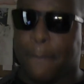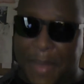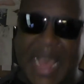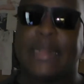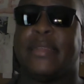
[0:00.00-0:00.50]

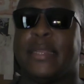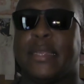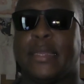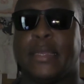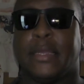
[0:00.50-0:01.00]
But,
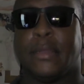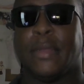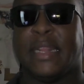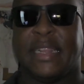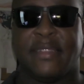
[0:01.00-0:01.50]

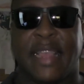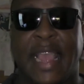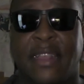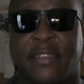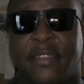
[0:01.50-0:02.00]
in this
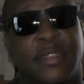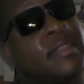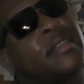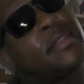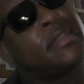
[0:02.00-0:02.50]
case,